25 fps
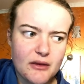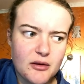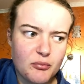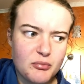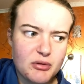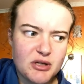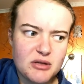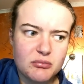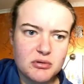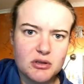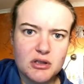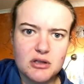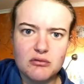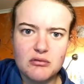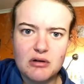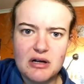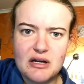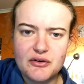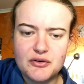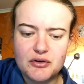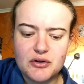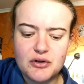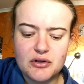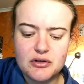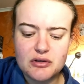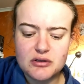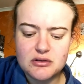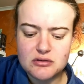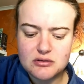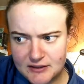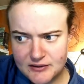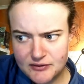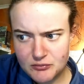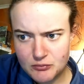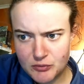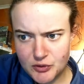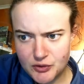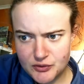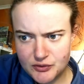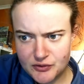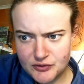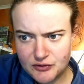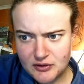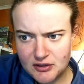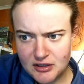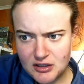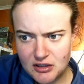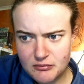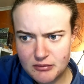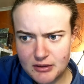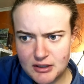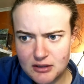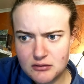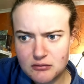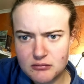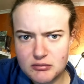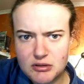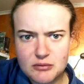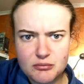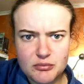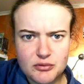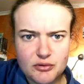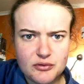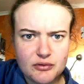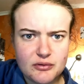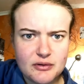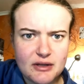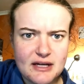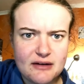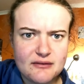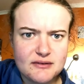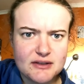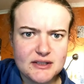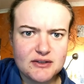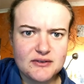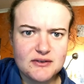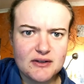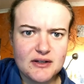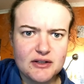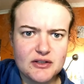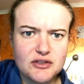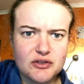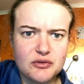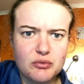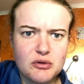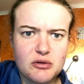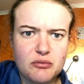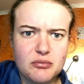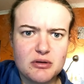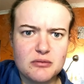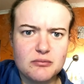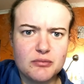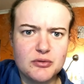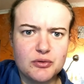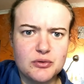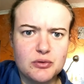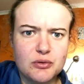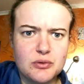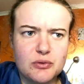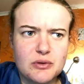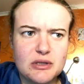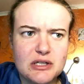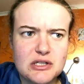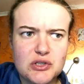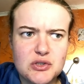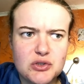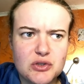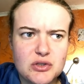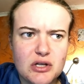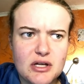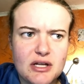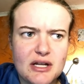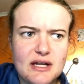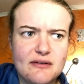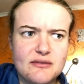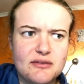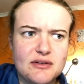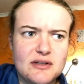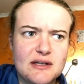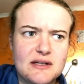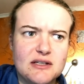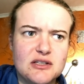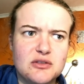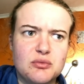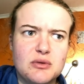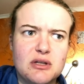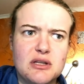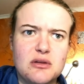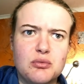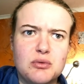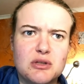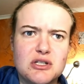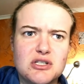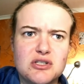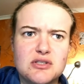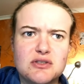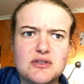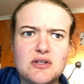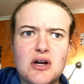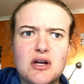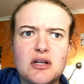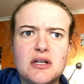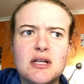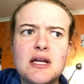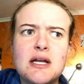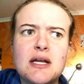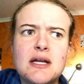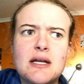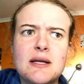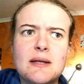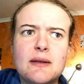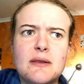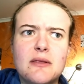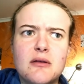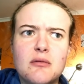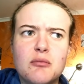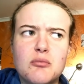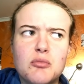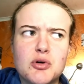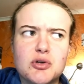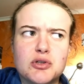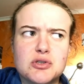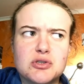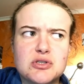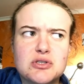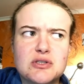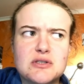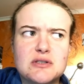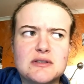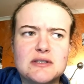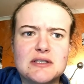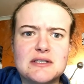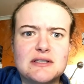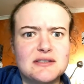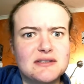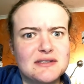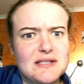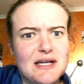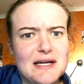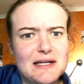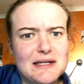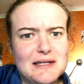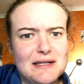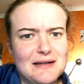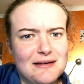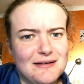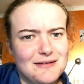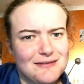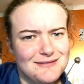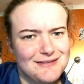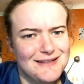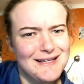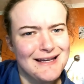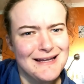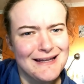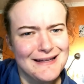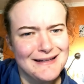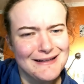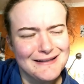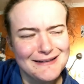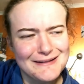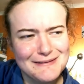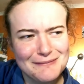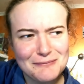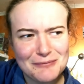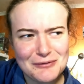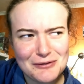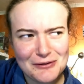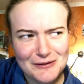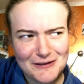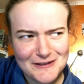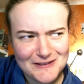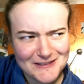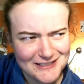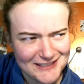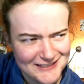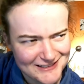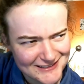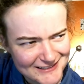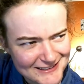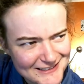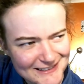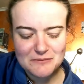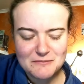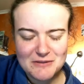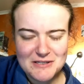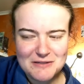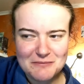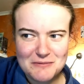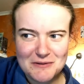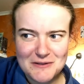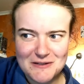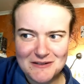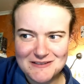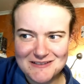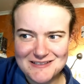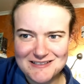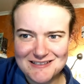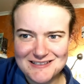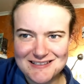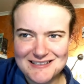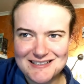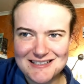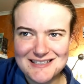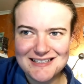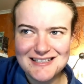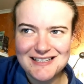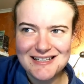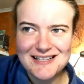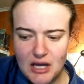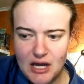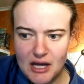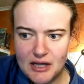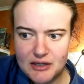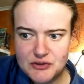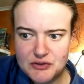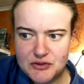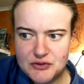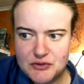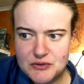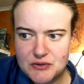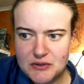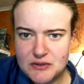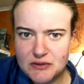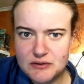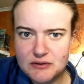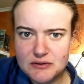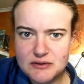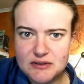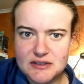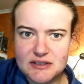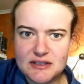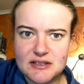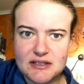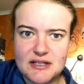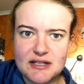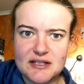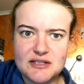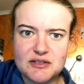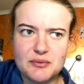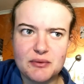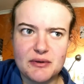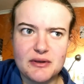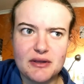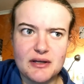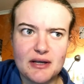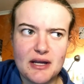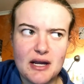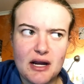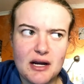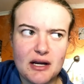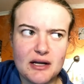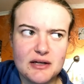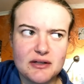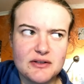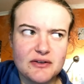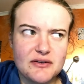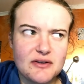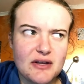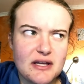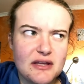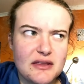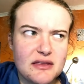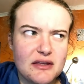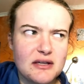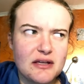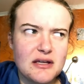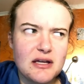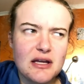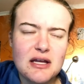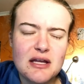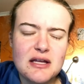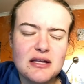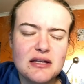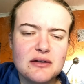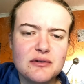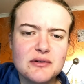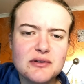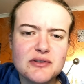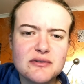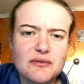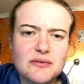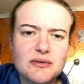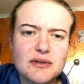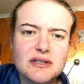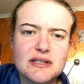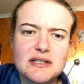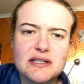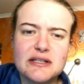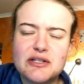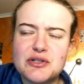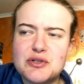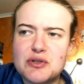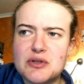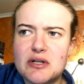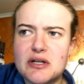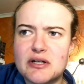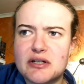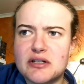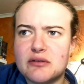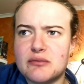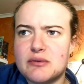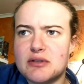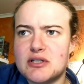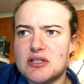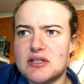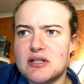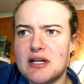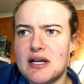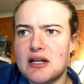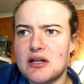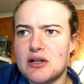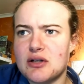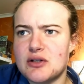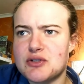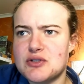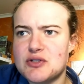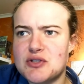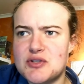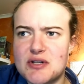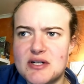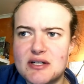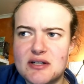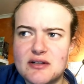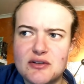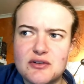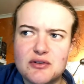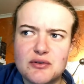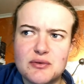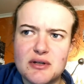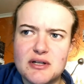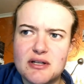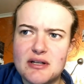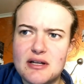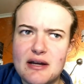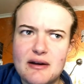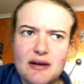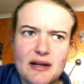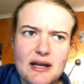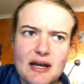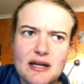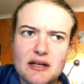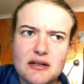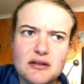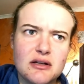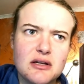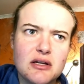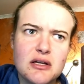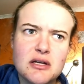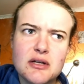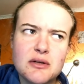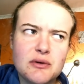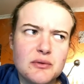the people around her. It is mostly about people having sex with people who they should not have sex with, which is not the most exciting plot to me personally. Yeah, I just struggled to connect with the characters. I think there wasn't really an introduction, we just kind of got straight into it, and I kind of